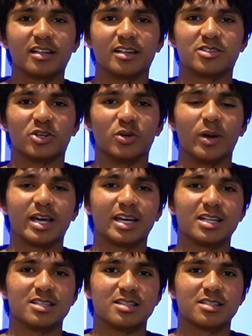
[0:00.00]
the 2
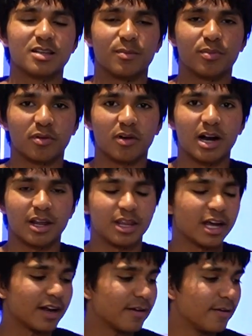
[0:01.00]
weekends prior to
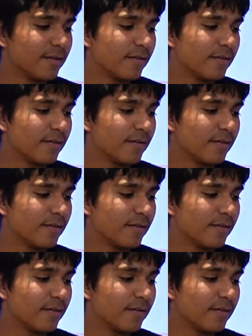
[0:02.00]
that.